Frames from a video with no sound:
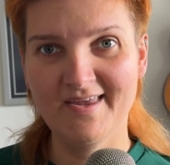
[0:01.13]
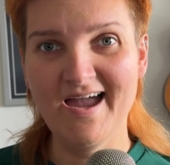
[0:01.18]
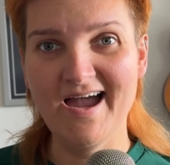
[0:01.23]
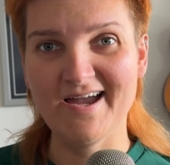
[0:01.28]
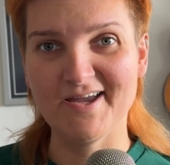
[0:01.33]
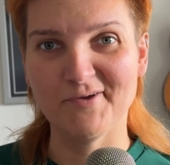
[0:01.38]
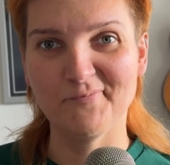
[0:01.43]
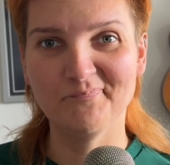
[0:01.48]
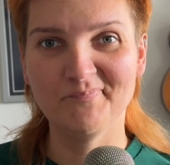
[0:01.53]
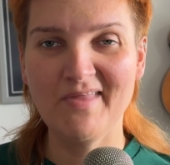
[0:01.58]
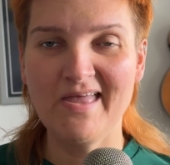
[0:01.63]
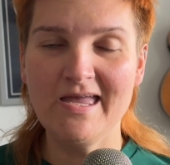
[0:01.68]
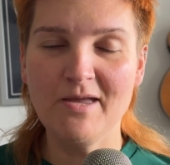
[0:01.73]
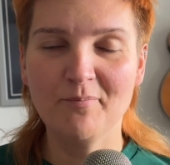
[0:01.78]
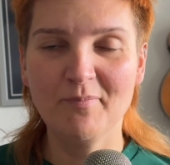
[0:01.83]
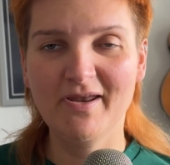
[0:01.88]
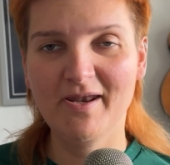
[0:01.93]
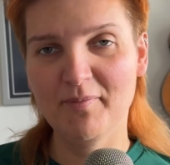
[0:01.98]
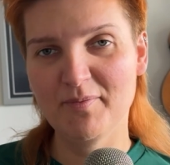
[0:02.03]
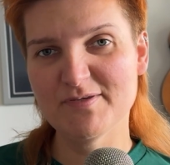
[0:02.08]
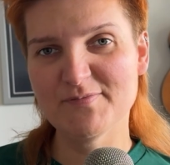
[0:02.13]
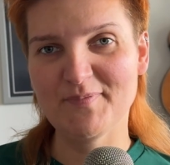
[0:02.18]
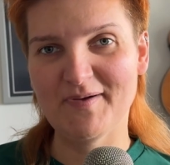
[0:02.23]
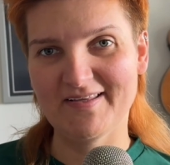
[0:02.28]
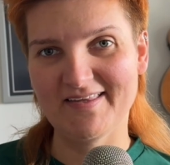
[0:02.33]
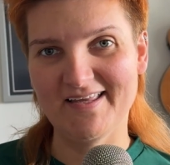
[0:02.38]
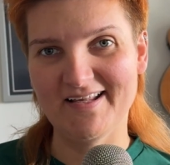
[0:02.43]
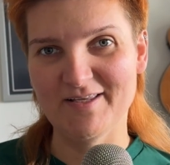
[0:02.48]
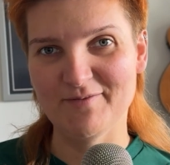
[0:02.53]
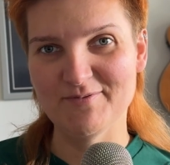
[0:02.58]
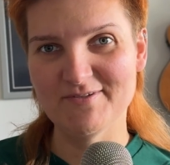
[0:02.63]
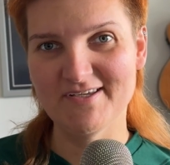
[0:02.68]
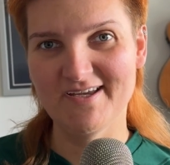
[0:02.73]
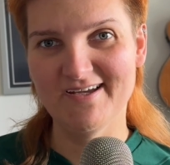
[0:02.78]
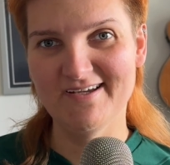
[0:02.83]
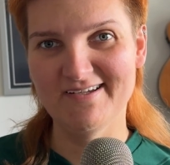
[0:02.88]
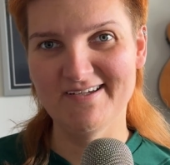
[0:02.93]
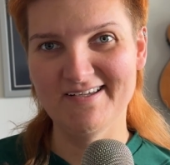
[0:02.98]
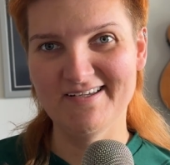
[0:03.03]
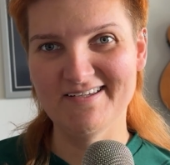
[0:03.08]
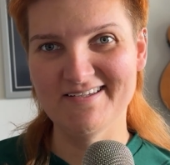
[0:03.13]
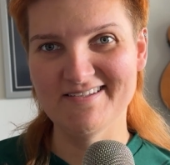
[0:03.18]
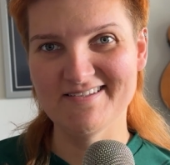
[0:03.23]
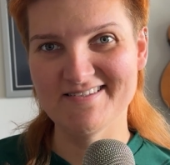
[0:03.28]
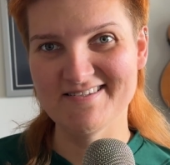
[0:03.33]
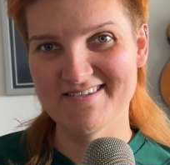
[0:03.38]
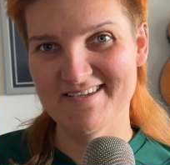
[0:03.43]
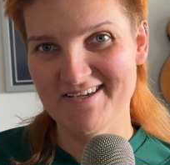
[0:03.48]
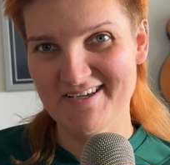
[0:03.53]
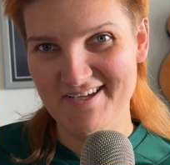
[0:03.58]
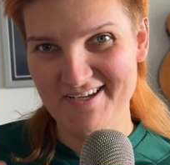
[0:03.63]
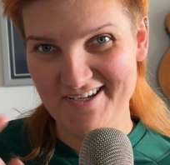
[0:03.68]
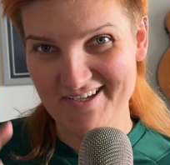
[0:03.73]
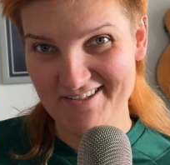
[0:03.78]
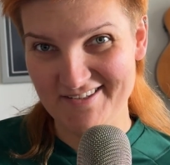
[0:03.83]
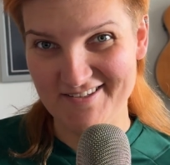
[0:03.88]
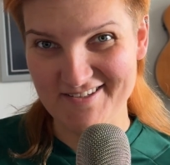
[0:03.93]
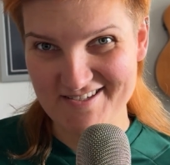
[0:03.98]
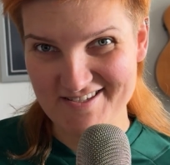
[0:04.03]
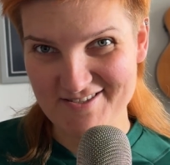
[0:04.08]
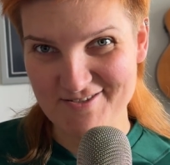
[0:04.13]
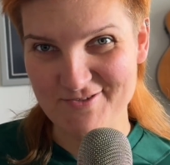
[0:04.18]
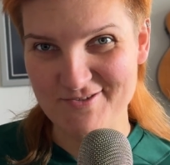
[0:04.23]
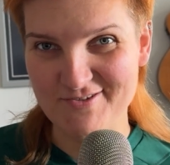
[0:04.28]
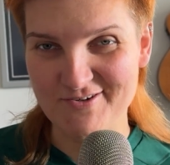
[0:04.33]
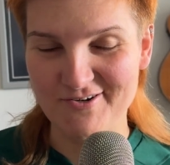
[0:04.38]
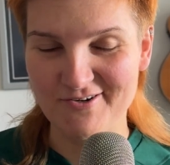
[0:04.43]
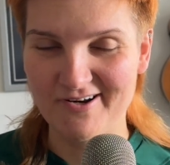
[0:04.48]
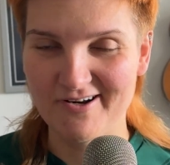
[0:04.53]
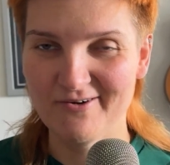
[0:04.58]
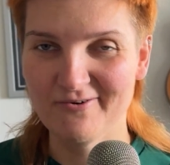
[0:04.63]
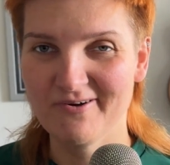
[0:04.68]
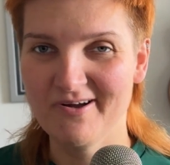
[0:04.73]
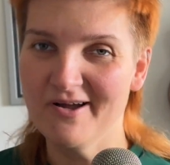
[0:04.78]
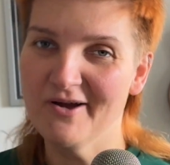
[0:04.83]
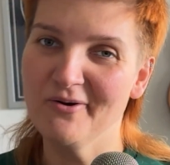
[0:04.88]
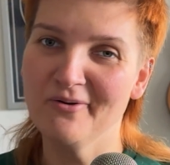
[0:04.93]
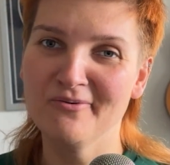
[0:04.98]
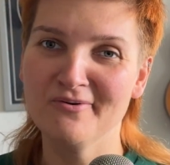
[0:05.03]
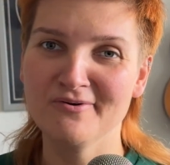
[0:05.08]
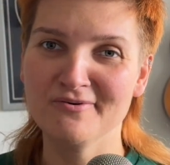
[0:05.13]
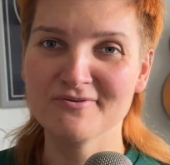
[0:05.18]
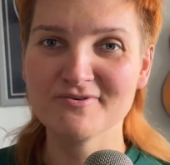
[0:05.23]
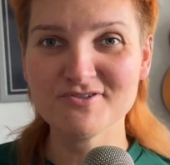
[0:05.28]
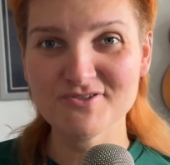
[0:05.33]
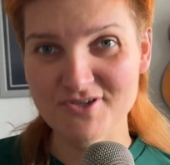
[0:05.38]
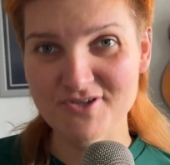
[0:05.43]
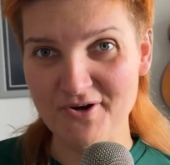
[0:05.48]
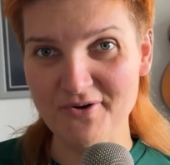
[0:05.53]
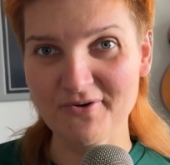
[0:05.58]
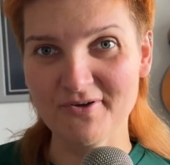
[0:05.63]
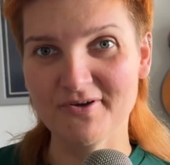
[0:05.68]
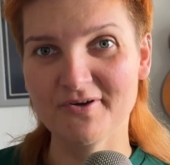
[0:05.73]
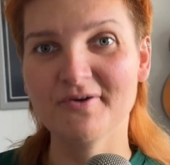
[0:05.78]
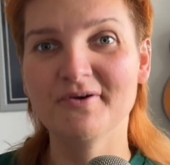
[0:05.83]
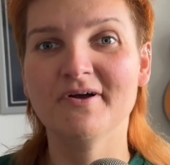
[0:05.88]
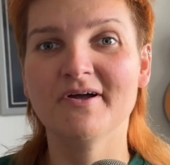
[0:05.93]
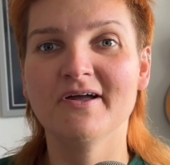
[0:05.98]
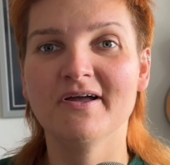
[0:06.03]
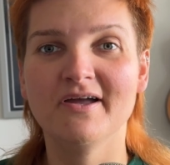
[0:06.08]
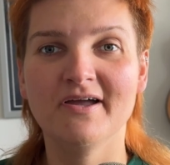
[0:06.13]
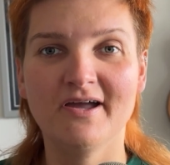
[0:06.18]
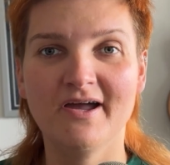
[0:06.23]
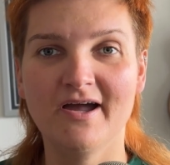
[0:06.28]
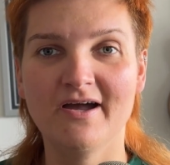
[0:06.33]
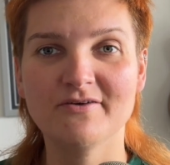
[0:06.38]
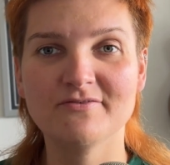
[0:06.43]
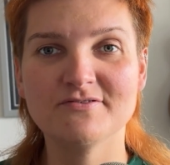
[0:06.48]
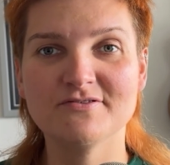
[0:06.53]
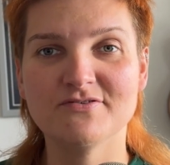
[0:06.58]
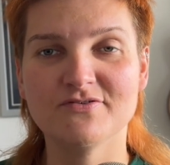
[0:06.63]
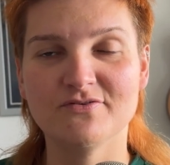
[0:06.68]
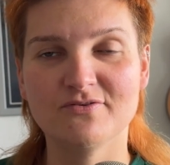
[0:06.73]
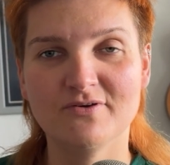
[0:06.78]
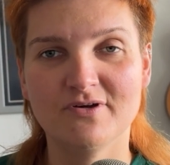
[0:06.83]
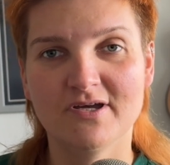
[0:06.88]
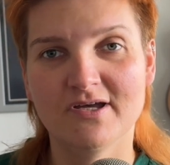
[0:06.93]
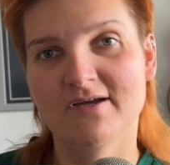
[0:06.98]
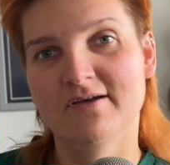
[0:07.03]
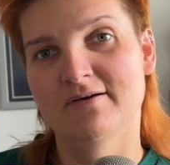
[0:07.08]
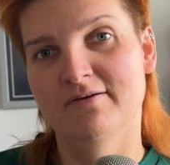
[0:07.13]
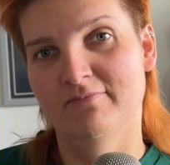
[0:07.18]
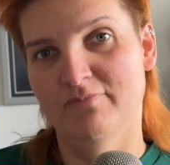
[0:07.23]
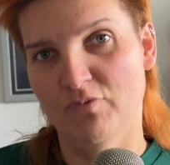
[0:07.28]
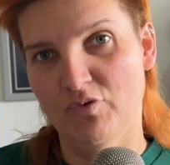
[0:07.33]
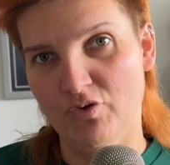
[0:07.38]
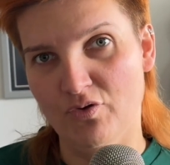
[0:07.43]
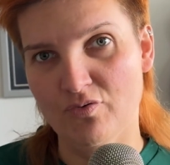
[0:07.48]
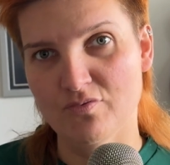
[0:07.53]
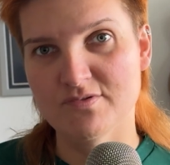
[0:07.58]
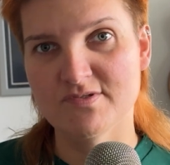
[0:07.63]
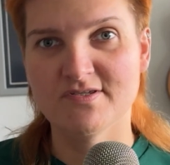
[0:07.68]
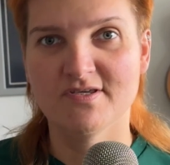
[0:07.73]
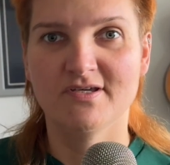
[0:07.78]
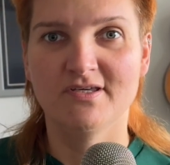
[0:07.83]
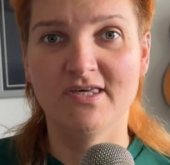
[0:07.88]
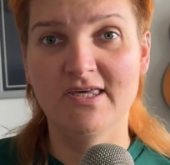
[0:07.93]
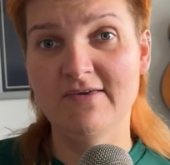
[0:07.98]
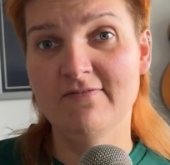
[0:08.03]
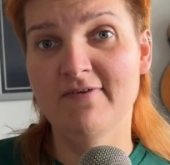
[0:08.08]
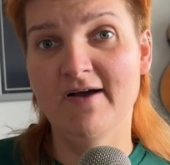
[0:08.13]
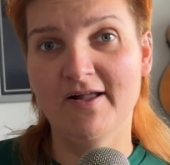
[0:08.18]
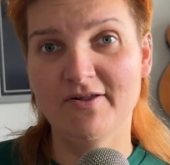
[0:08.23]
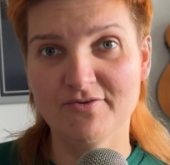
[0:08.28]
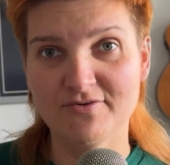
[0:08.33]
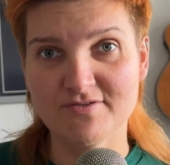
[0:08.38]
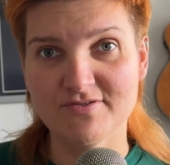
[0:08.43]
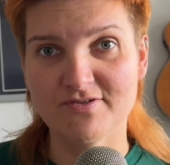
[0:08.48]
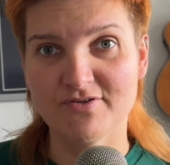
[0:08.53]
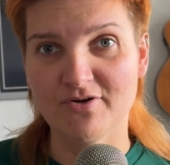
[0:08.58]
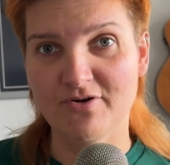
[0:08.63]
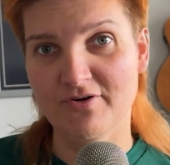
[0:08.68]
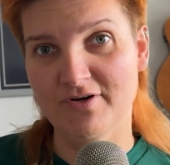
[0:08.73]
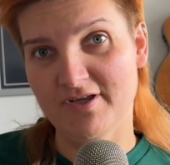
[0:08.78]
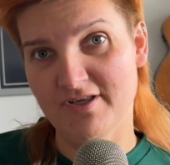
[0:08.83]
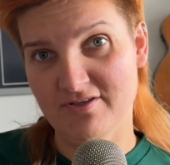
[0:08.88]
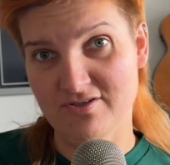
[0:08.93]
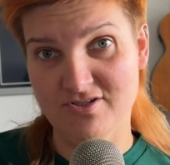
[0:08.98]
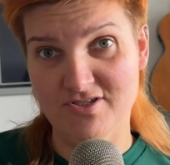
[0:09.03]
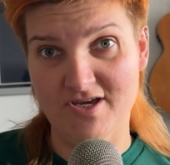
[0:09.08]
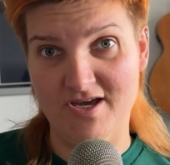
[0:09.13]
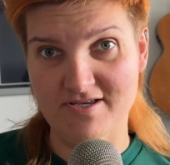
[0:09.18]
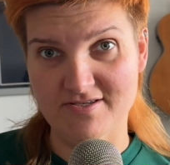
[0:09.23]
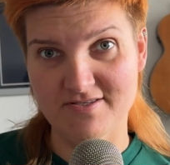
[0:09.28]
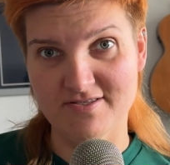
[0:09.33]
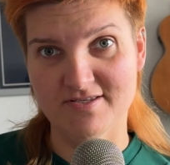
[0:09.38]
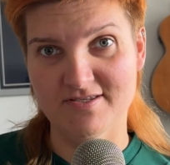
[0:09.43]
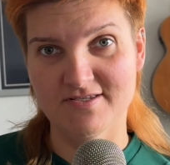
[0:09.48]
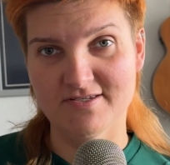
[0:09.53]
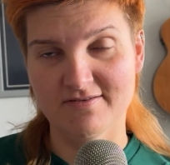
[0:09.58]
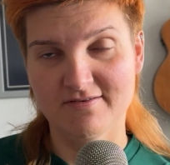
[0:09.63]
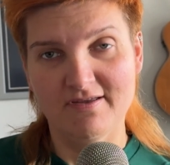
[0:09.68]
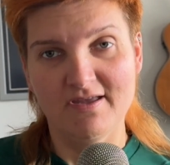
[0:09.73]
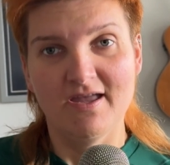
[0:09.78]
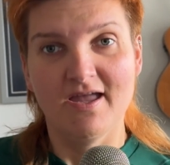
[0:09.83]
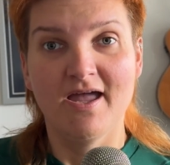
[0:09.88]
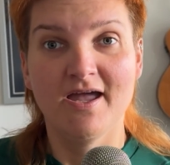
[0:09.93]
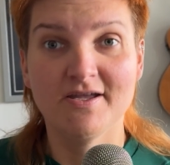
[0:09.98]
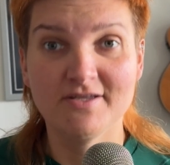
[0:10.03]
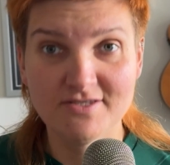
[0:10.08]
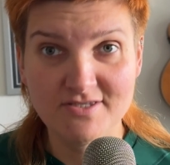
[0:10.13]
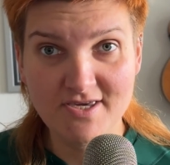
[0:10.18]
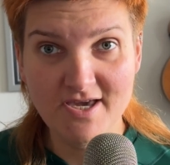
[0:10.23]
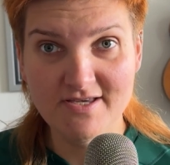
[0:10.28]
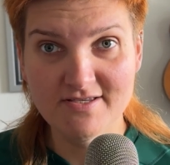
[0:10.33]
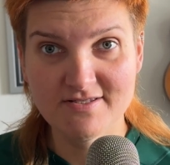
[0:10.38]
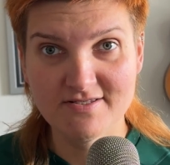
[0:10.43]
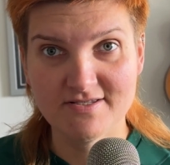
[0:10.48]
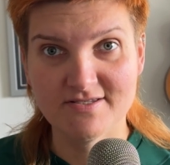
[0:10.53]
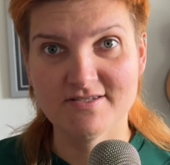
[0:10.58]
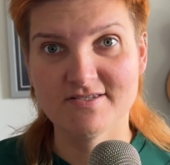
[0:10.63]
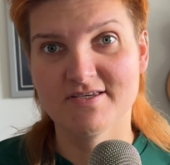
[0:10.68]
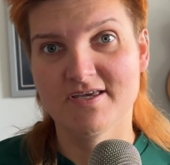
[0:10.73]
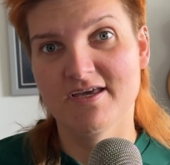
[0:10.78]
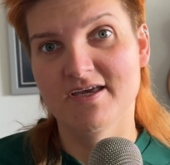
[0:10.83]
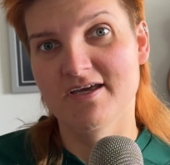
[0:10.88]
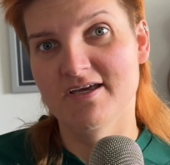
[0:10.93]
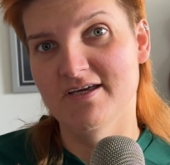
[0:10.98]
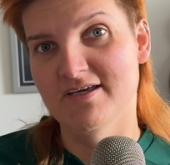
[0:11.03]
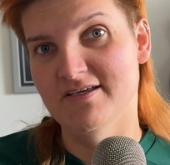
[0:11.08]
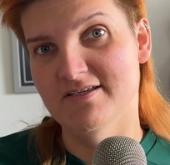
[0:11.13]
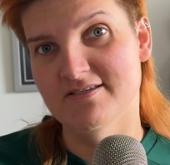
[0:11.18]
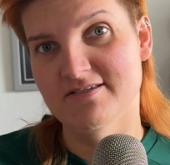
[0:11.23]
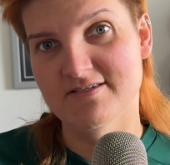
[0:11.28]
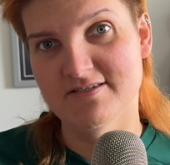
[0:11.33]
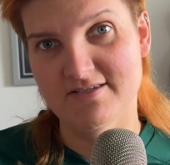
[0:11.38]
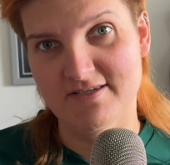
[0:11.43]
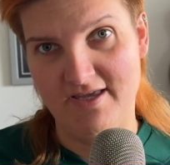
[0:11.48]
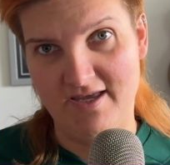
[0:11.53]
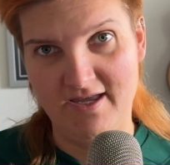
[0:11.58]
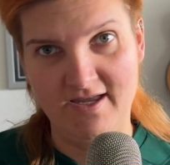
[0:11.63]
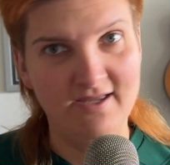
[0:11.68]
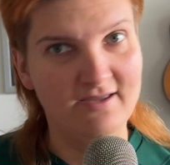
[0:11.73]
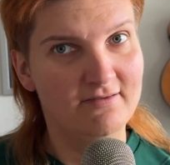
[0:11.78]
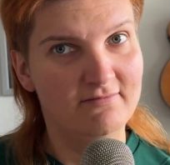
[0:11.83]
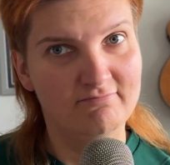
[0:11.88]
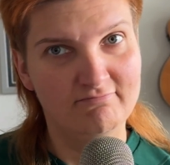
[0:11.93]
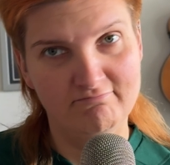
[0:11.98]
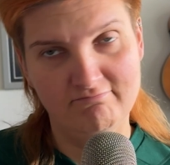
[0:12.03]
Hi, my name is Beata Lipska and in this tutorial I will show you how to use key value store in Jstz. And Jstz is a